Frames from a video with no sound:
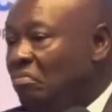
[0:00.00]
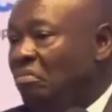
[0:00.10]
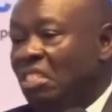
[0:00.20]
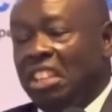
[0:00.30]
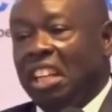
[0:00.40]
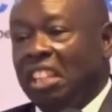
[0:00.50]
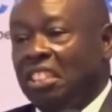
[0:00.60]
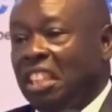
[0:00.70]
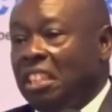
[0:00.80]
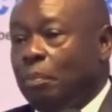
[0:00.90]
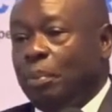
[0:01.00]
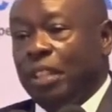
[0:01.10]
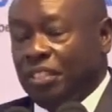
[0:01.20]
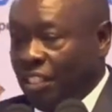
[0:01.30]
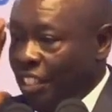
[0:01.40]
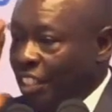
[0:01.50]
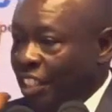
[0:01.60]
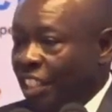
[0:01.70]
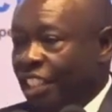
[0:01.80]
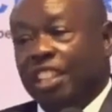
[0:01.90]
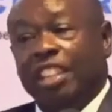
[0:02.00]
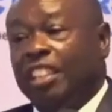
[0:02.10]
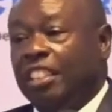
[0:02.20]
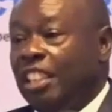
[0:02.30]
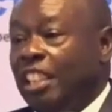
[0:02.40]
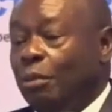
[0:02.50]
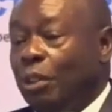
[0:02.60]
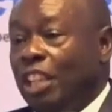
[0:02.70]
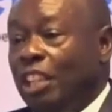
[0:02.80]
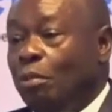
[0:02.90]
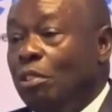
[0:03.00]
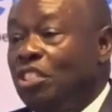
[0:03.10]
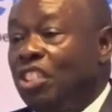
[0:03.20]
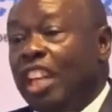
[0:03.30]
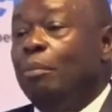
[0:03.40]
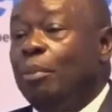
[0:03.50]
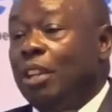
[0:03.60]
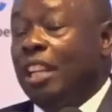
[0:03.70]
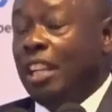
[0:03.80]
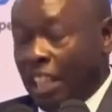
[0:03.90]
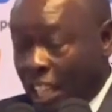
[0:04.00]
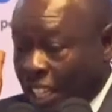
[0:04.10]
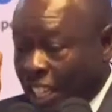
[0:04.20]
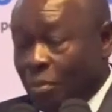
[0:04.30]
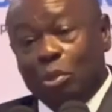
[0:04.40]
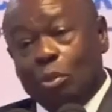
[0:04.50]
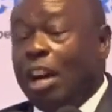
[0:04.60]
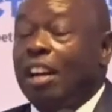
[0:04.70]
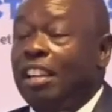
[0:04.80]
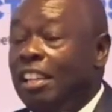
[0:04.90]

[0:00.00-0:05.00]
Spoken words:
He has set the pace. He has said the way he wants anybody under him to work.